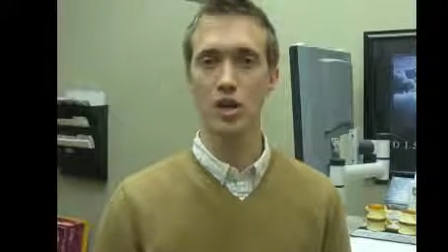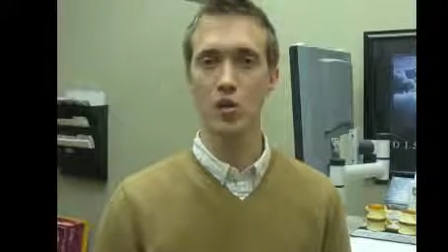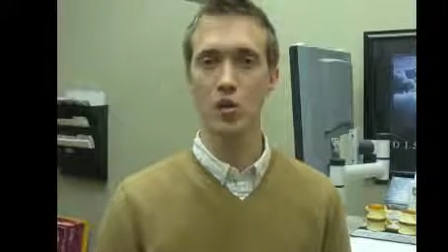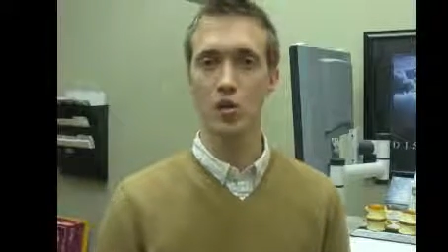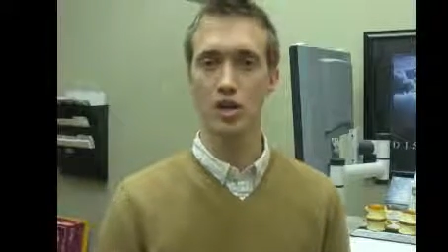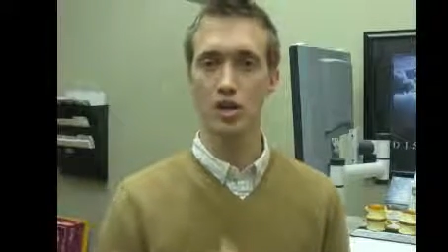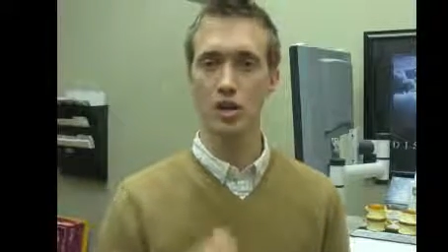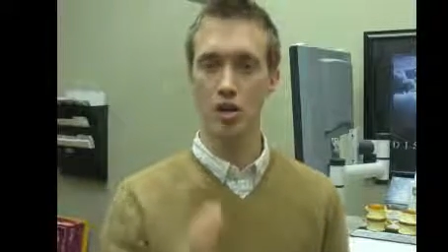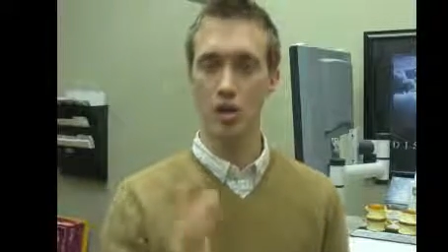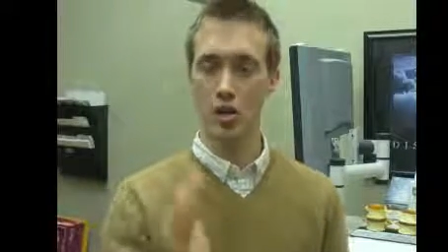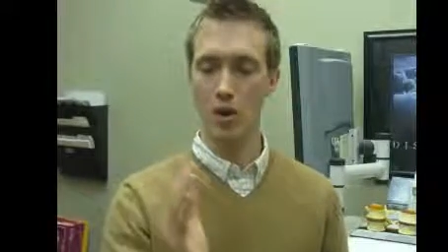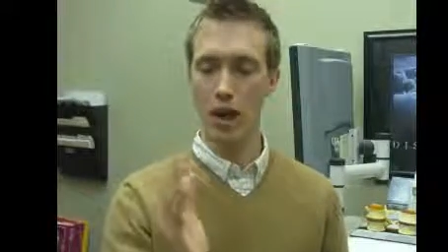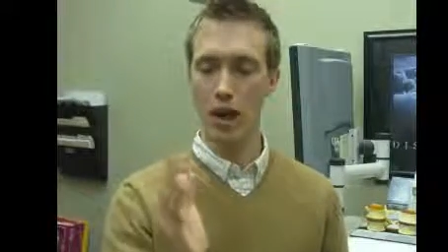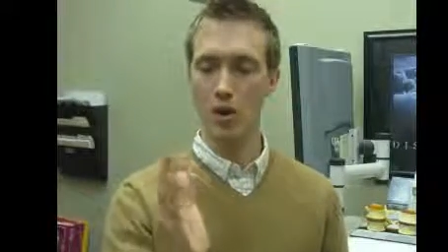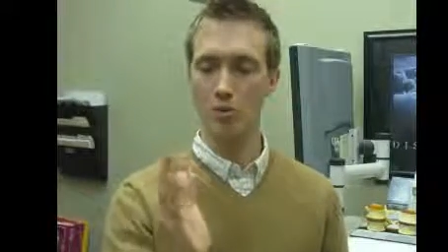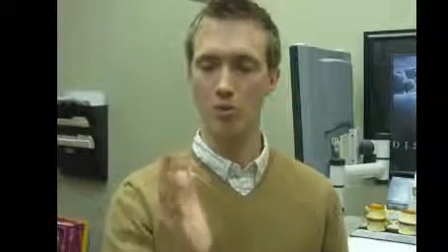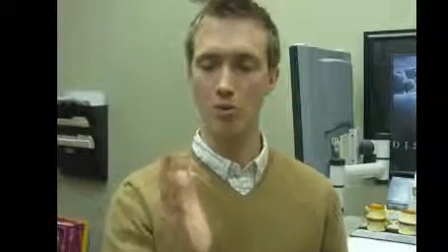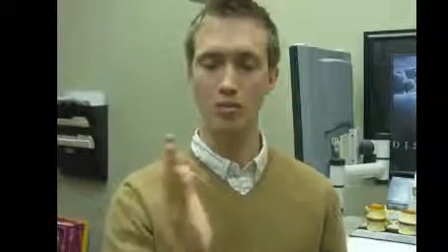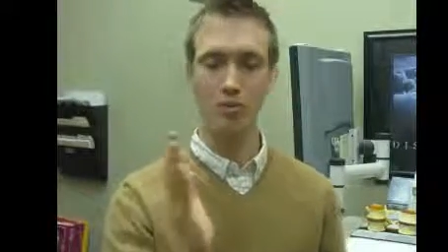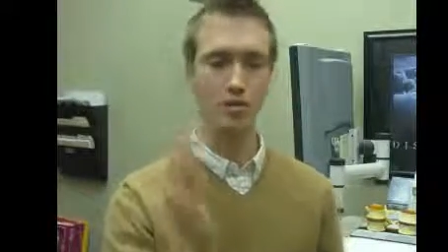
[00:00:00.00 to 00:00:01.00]
we didn't know
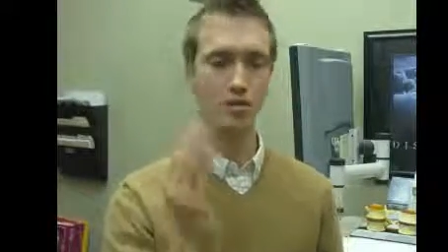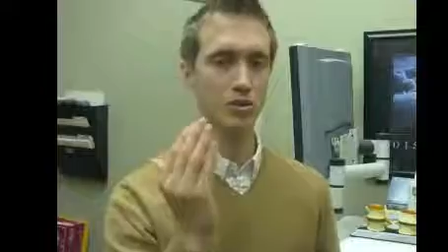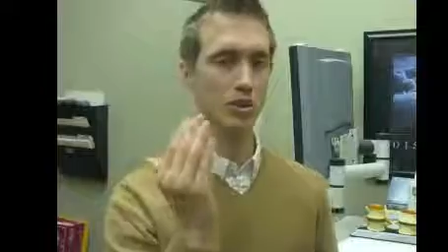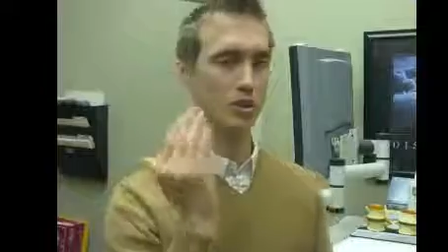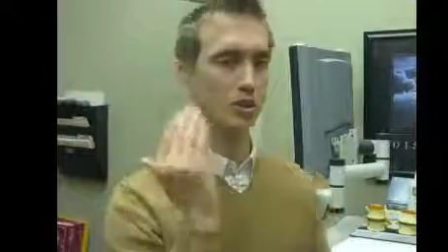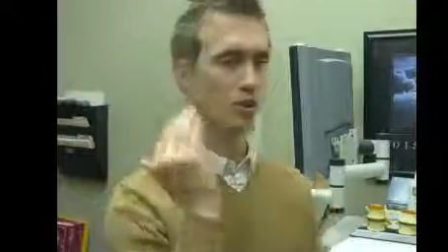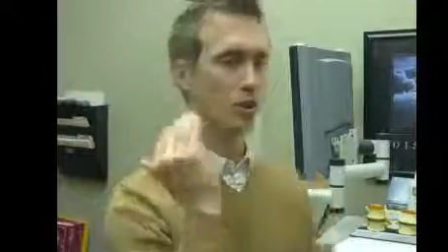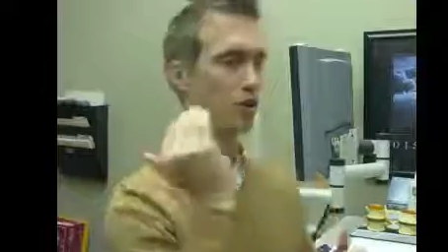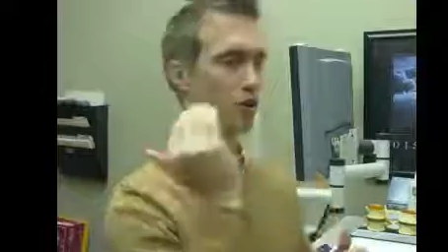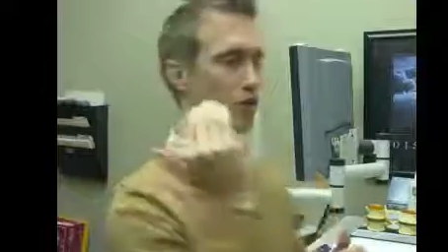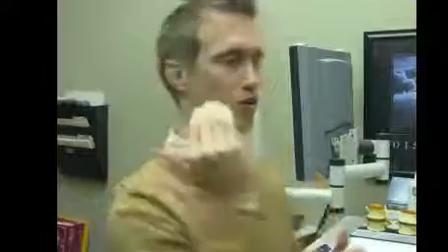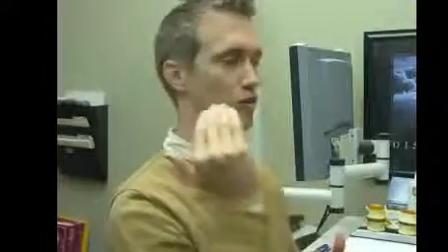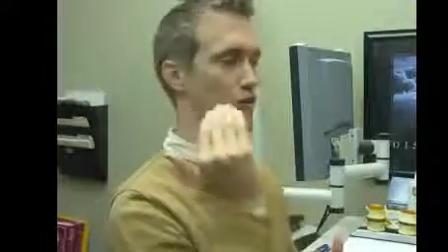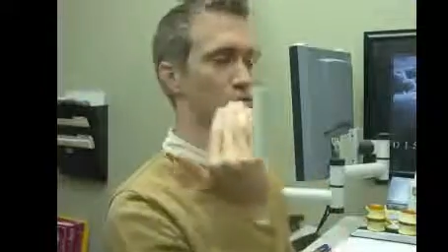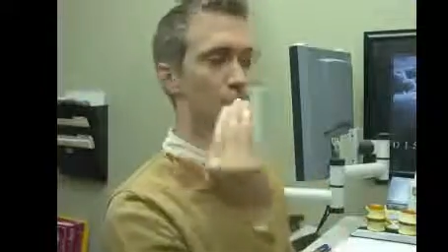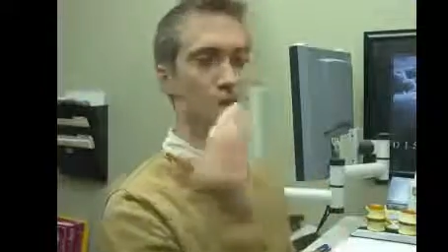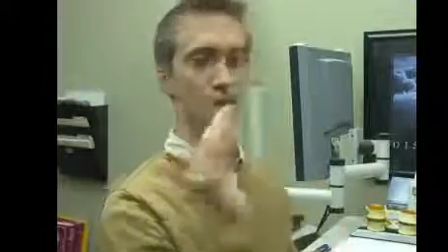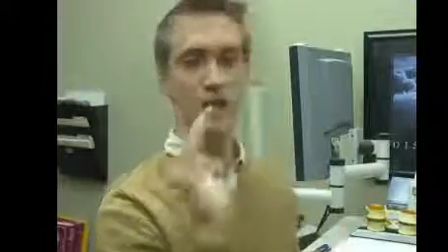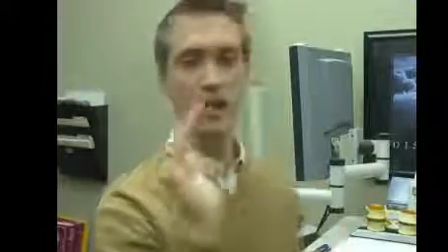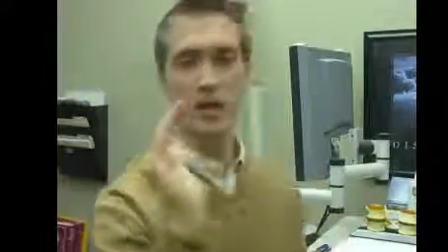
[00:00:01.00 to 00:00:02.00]
how people's curve
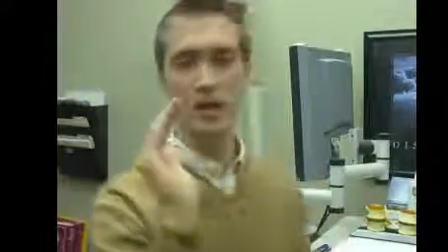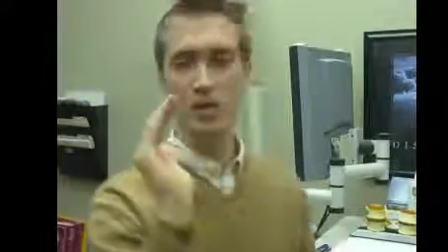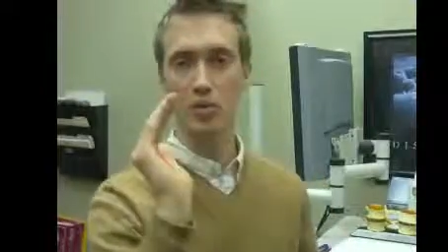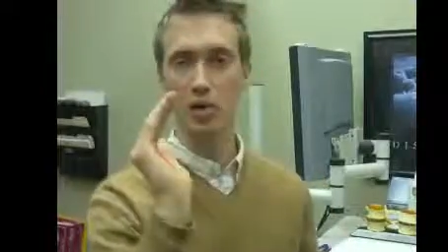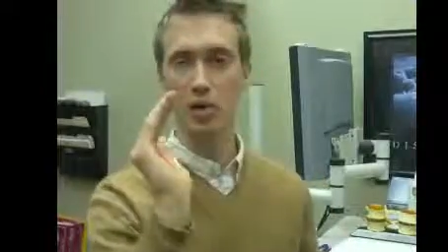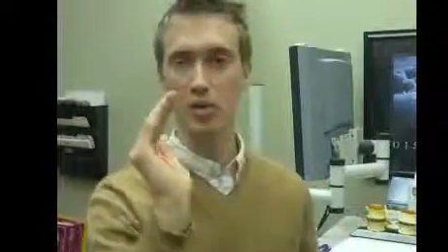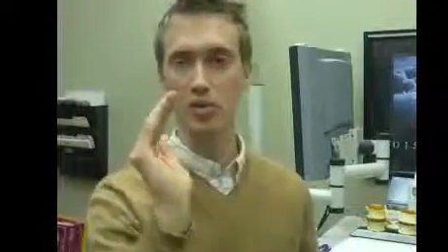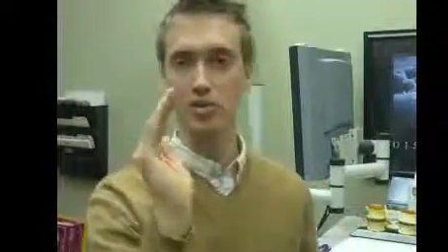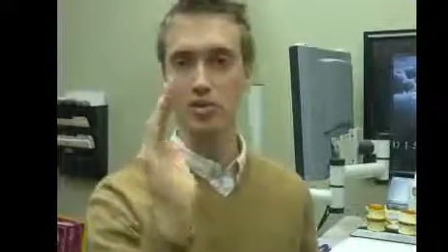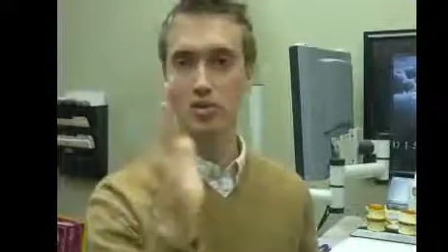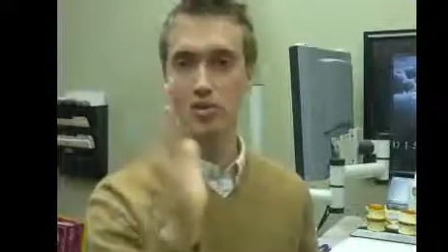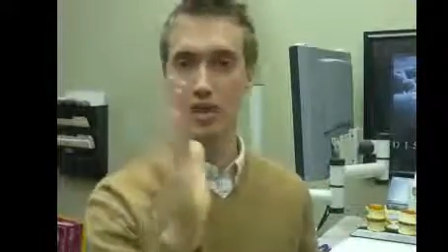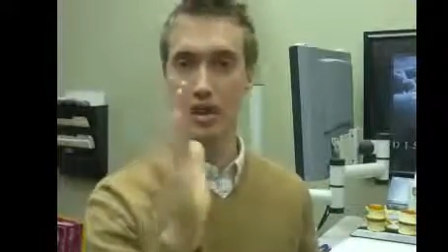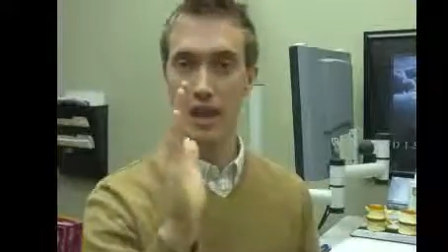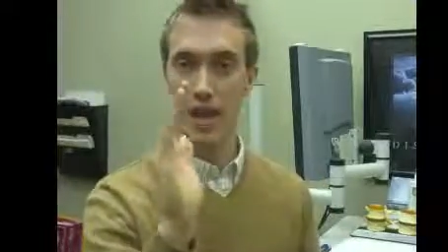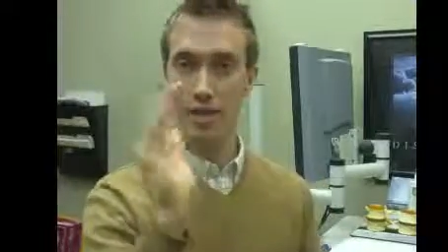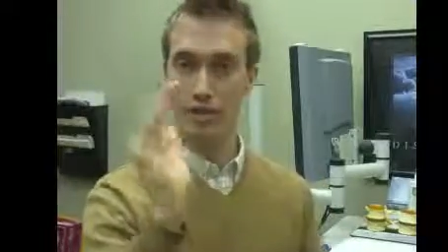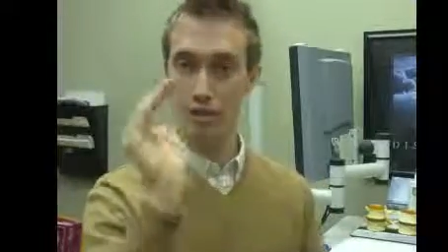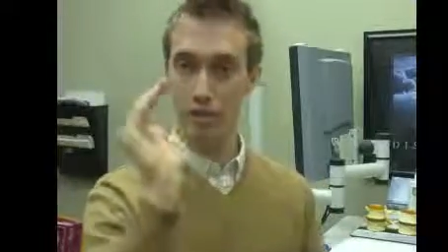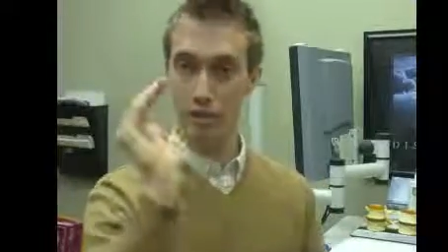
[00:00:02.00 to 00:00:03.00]
in their neck was. Do they
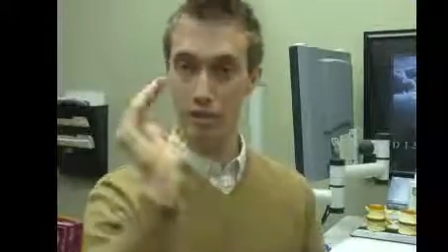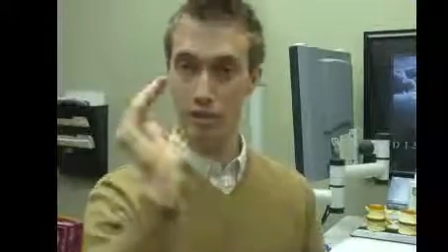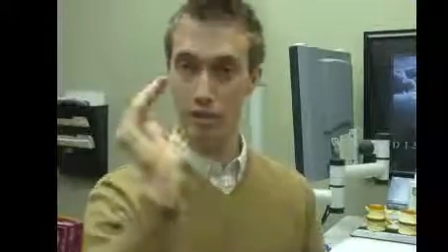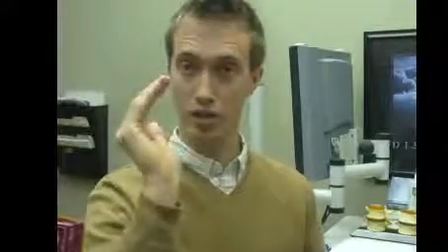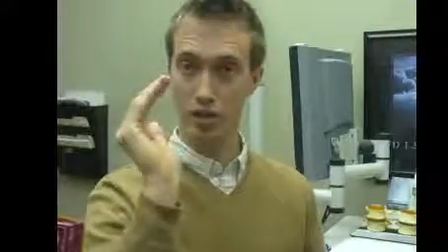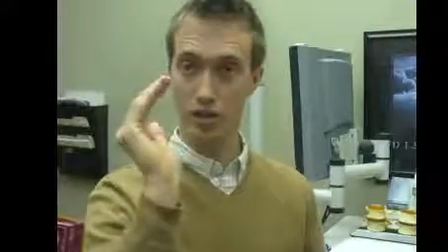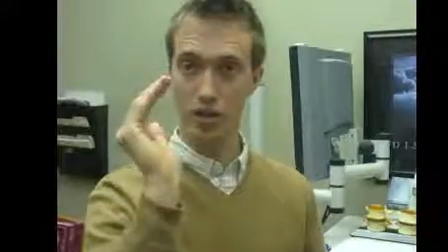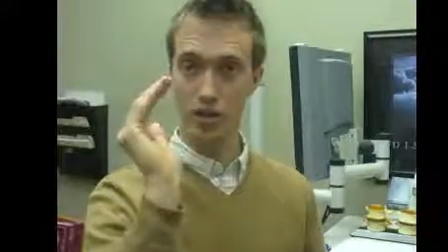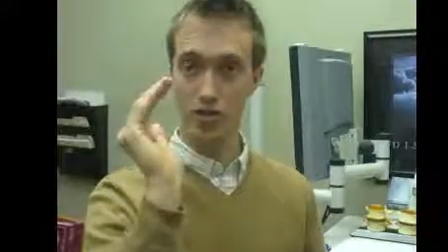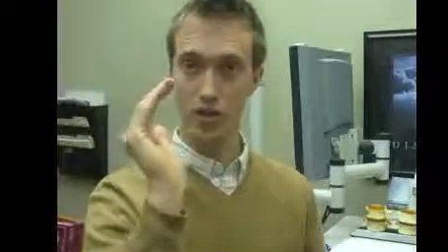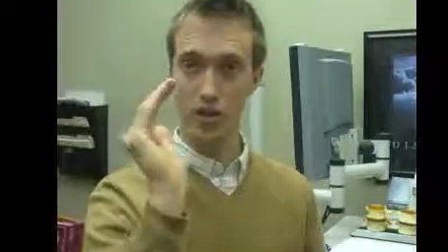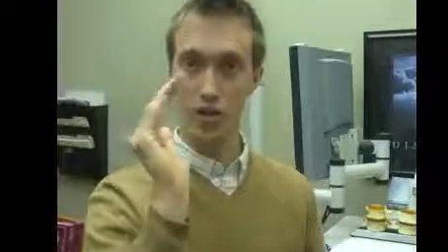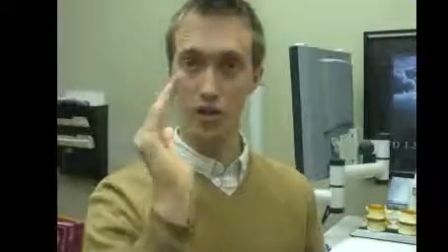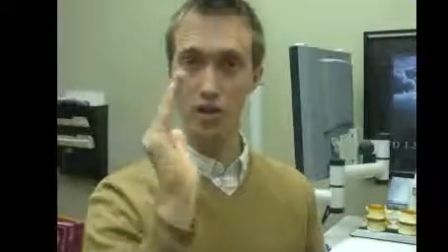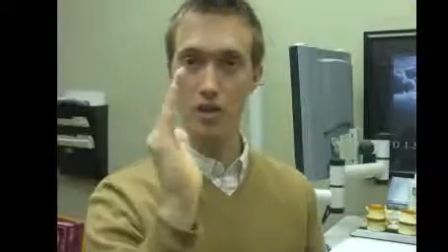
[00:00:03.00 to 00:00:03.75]
have a good curve?